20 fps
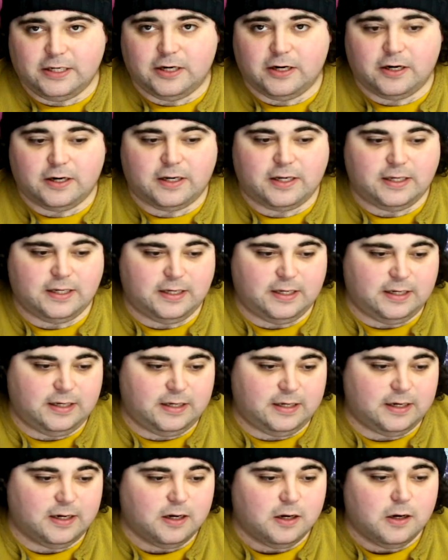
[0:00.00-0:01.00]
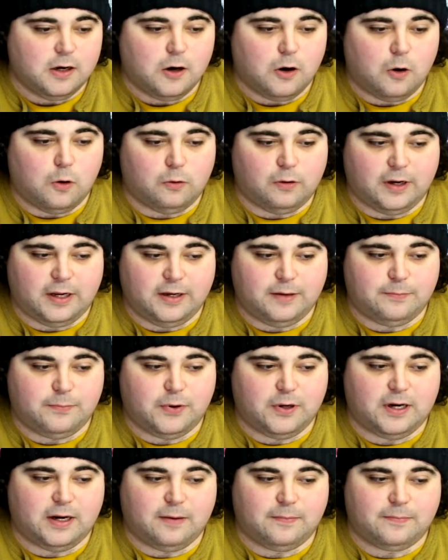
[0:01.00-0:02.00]
year, he only
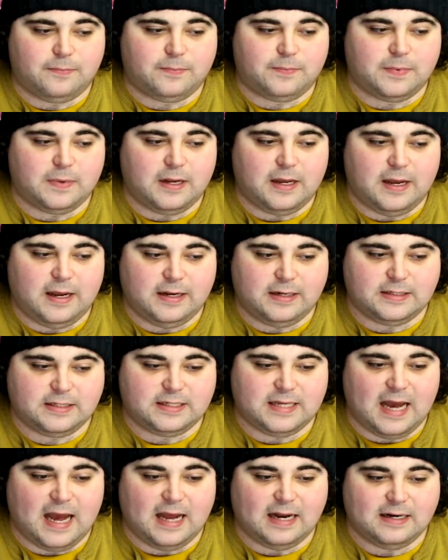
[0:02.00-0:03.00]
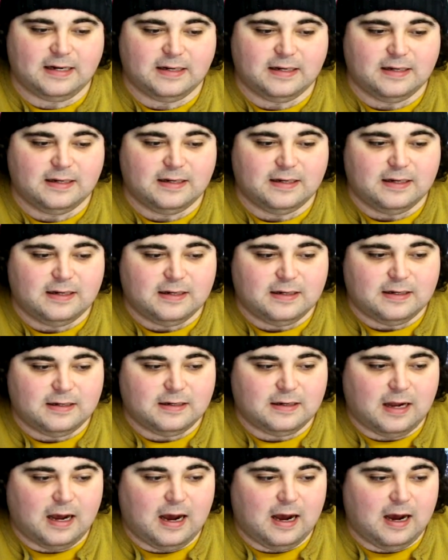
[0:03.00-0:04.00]
put up a stat
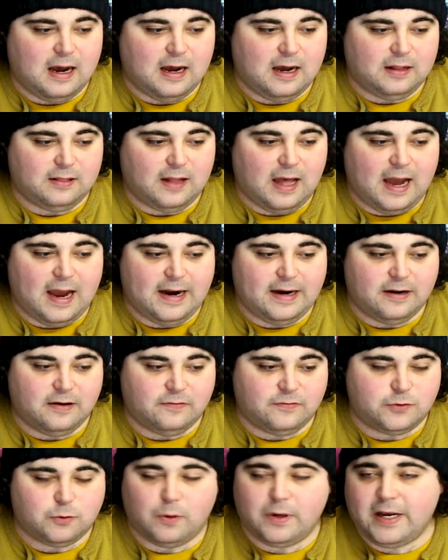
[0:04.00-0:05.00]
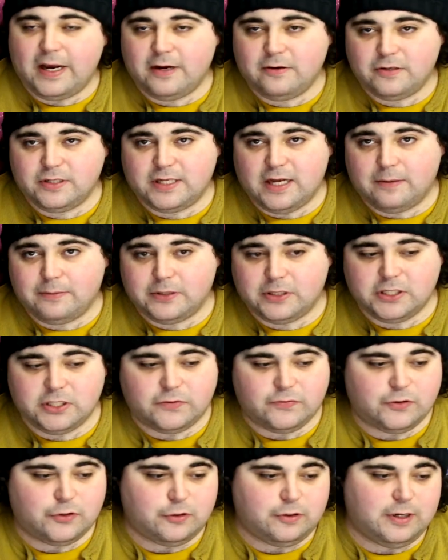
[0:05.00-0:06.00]
line of 28 receptions
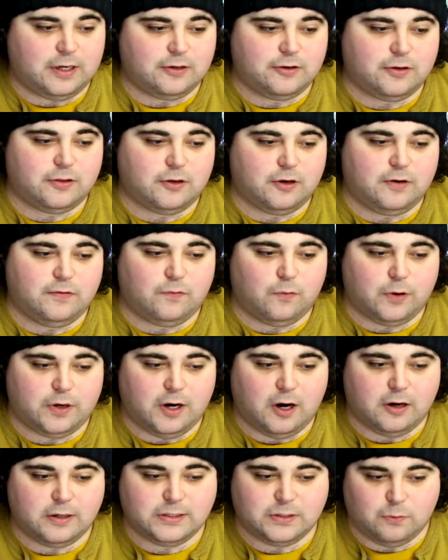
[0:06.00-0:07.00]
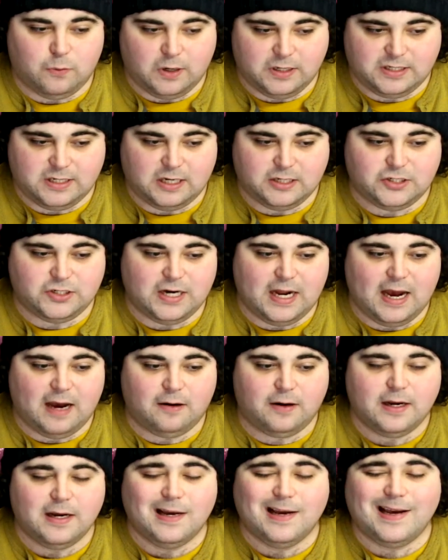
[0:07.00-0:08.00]
for 334 yards and 1
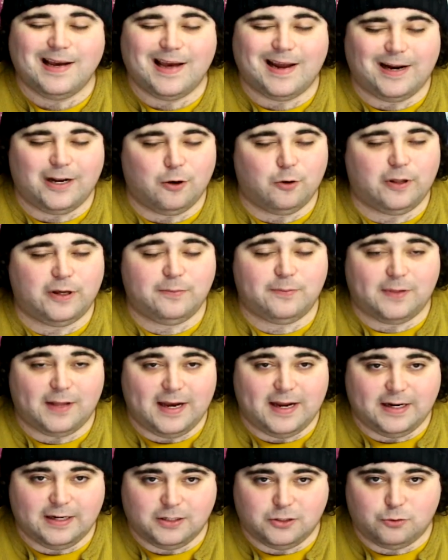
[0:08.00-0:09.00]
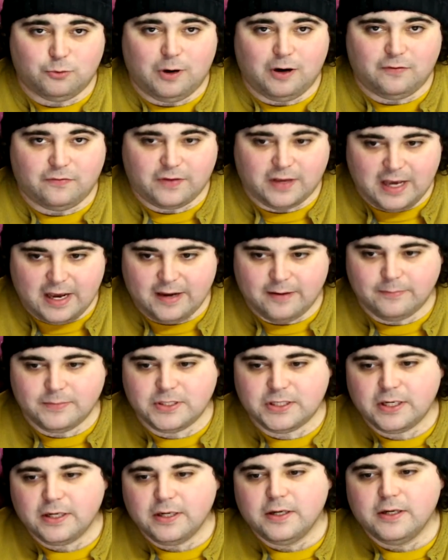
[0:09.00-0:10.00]
touchdown, and he only played in 12
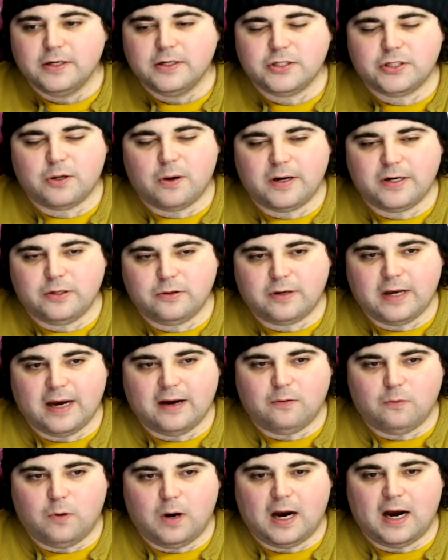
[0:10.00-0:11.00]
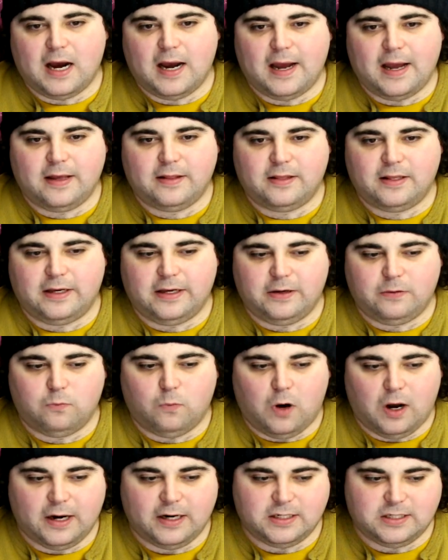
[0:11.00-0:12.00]
games. So I do get why they
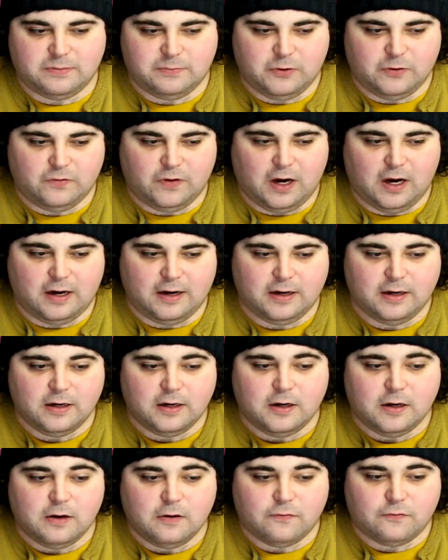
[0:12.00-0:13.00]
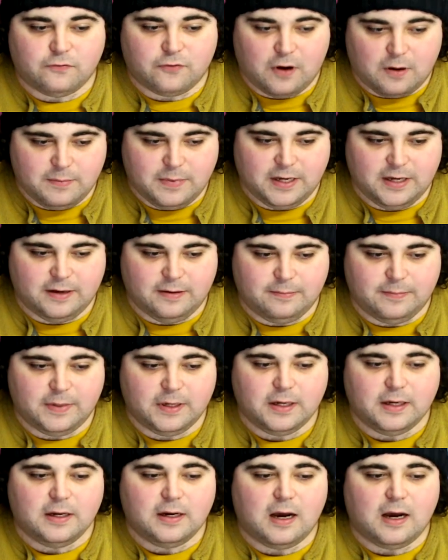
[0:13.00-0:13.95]
wanted to move on from him.